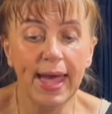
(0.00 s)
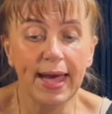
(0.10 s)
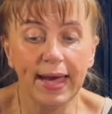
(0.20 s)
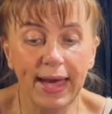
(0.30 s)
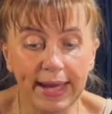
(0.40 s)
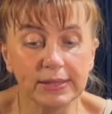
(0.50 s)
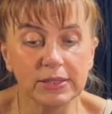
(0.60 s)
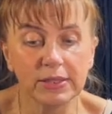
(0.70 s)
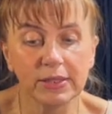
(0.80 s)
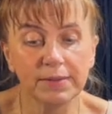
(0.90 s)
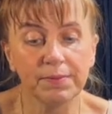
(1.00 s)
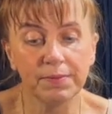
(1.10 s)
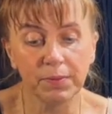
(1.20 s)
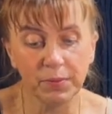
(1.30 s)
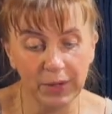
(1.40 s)
And
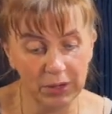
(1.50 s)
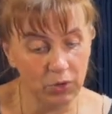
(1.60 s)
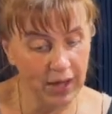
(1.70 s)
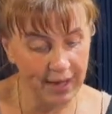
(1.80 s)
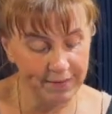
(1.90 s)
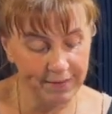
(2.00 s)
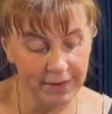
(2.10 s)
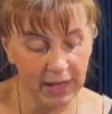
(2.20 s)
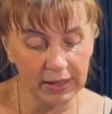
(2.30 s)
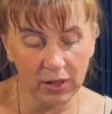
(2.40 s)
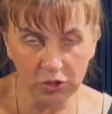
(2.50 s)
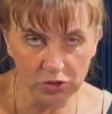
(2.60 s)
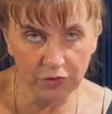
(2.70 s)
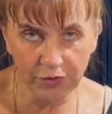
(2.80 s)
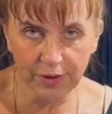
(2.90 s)
when you have a lot
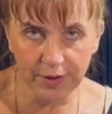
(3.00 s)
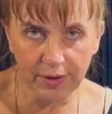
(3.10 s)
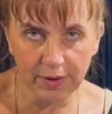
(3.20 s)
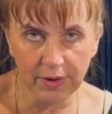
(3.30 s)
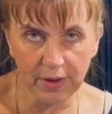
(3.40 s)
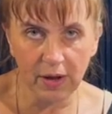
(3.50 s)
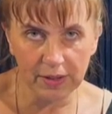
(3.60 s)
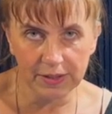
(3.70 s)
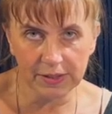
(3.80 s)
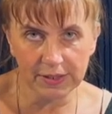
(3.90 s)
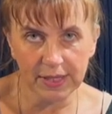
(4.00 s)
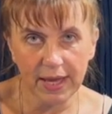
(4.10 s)
of colors